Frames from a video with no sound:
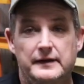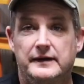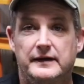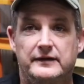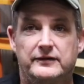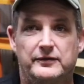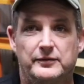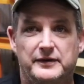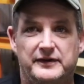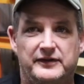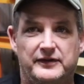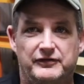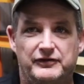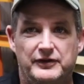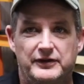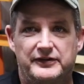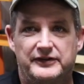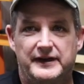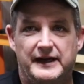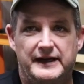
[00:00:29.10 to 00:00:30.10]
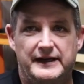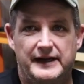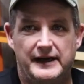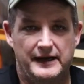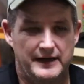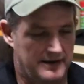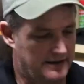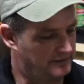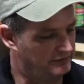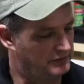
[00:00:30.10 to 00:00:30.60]
This was the first AK
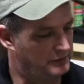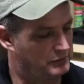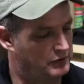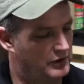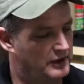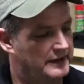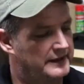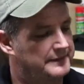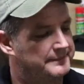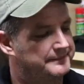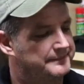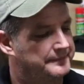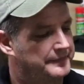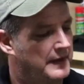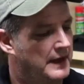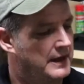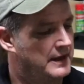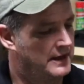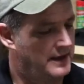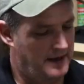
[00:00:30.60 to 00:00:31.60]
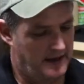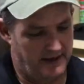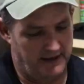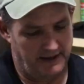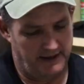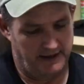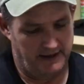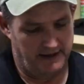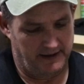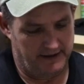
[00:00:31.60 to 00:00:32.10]
I ever bought,
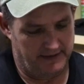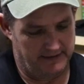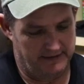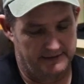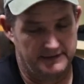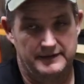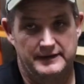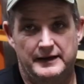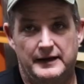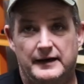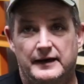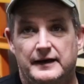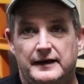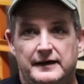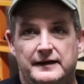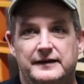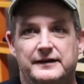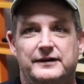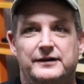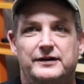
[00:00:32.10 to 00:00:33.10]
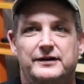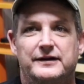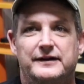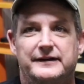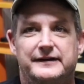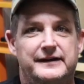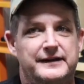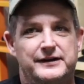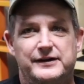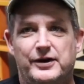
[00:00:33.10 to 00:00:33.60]
and
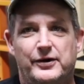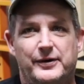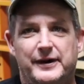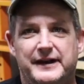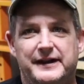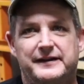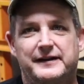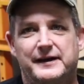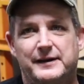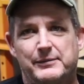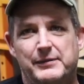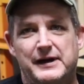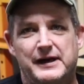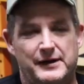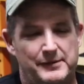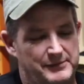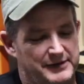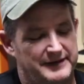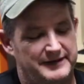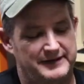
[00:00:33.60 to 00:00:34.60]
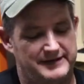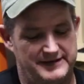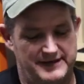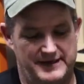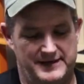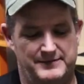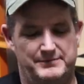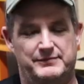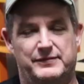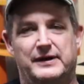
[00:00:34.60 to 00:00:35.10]
didn't know anything about them at the
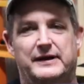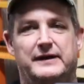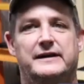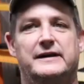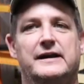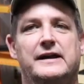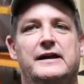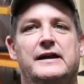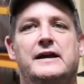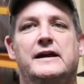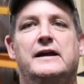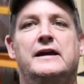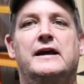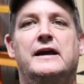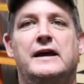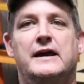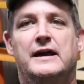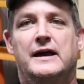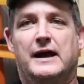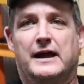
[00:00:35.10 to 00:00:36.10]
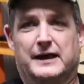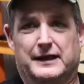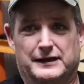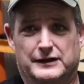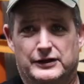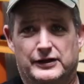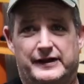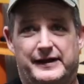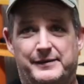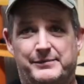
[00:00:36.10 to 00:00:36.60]
time, but
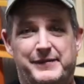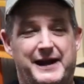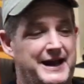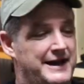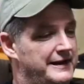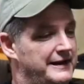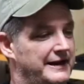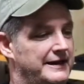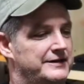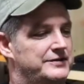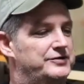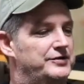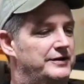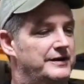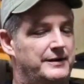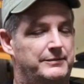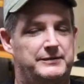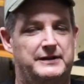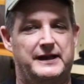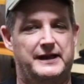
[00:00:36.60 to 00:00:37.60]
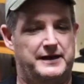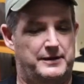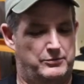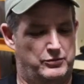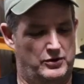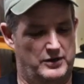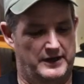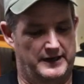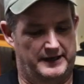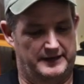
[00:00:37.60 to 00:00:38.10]
looking back, I sure am glad I
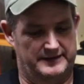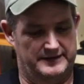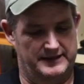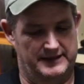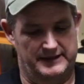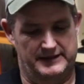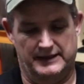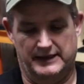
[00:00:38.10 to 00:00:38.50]
bought it.